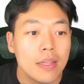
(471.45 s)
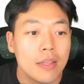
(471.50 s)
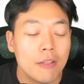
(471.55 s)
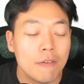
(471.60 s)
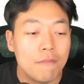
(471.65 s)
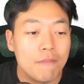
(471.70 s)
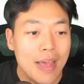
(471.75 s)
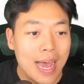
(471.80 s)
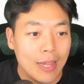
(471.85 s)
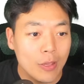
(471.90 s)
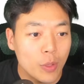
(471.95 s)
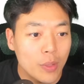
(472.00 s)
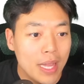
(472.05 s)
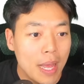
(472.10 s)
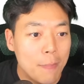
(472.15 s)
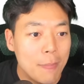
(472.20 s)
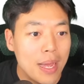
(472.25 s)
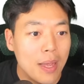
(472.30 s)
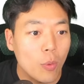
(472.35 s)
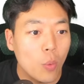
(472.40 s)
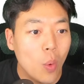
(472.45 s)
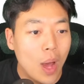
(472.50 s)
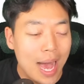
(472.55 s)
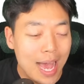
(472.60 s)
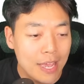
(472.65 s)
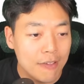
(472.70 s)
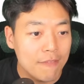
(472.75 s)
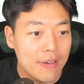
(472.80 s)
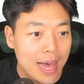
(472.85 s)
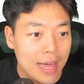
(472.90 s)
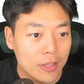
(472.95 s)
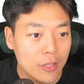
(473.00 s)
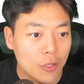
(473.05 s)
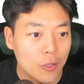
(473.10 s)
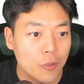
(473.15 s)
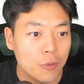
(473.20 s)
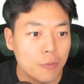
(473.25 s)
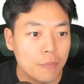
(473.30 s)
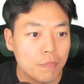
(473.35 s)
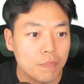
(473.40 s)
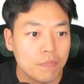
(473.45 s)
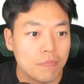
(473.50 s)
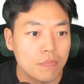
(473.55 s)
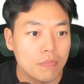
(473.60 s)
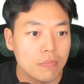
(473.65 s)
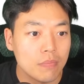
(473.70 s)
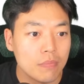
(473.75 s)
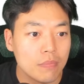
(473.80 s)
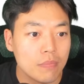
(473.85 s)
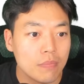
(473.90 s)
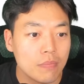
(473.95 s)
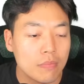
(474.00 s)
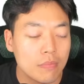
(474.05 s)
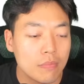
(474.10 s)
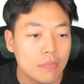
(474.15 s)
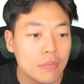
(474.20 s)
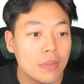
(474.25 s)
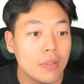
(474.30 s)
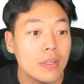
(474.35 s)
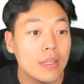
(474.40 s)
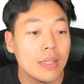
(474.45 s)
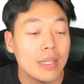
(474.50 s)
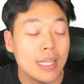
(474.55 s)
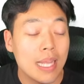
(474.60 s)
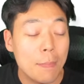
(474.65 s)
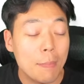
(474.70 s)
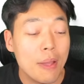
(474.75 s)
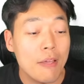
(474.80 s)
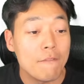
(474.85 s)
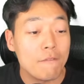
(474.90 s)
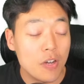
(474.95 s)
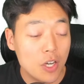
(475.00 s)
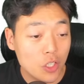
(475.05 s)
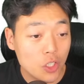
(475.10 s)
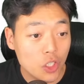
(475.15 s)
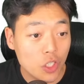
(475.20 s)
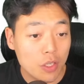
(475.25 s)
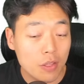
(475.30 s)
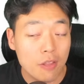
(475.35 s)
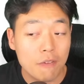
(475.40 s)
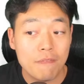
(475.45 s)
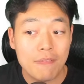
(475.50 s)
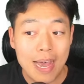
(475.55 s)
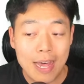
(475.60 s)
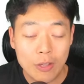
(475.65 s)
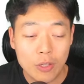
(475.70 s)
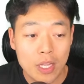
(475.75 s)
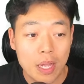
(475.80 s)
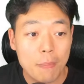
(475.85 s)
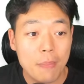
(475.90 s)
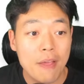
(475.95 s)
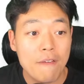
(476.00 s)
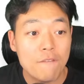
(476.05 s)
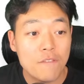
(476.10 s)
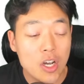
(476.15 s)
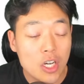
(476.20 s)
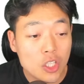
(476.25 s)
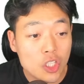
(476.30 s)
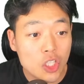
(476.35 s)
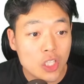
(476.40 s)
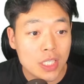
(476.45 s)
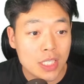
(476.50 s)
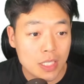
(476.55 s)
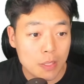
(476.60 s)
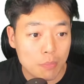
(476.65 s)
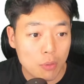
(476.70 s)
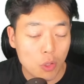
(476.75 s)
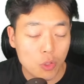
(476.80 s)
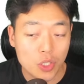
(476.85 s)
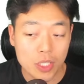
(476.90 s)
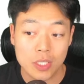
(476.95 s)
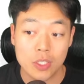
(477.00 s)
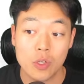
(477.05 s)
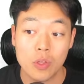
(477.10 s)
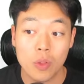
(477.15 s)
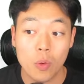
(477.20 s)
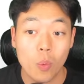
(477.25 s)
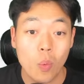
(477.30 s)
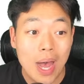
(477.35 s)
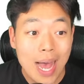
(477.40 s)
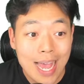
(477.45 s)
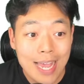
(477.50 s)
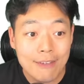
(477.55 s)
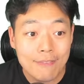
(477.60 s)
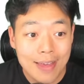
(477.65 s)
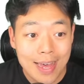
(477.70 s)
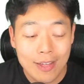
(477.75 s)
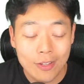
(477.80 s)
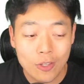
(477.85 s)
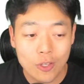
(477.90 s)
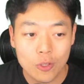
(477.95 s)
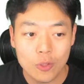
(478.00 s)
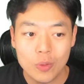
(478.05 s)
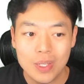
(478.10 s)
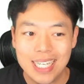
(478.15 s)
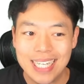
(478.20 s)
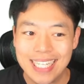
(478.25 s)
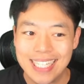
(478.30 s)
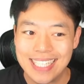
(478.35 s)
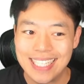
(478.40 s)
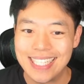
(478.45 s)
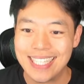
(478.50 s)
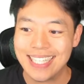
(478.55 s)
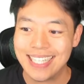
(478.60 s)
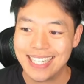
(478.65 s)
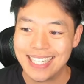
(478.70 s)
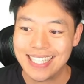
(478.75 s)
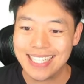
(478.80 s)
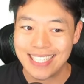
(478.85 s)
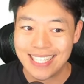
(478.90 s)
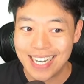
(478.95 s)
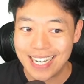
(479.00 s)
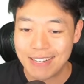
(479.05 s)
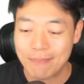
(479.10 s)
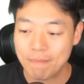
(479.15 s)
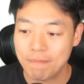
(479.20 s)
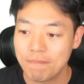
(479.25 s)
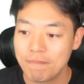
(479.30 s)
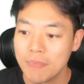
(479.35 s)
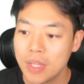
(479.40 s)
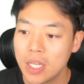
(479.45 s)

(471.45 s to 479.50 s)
value that my y value, the value that my function is approaching, so the y value is the same.